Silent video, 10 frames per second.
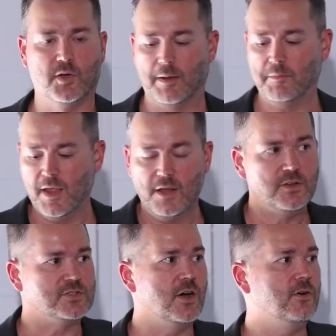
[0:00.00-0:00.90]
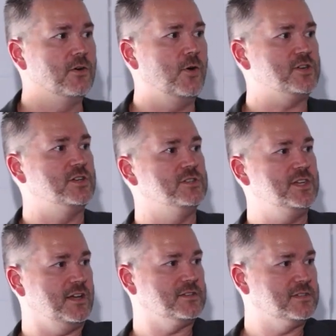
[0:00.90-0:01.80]
Okay, so questions,
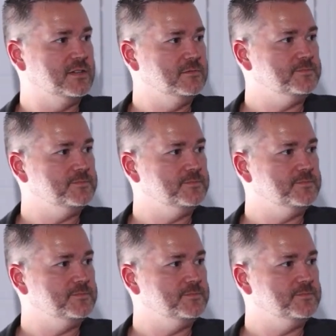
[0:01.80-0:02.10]
yes?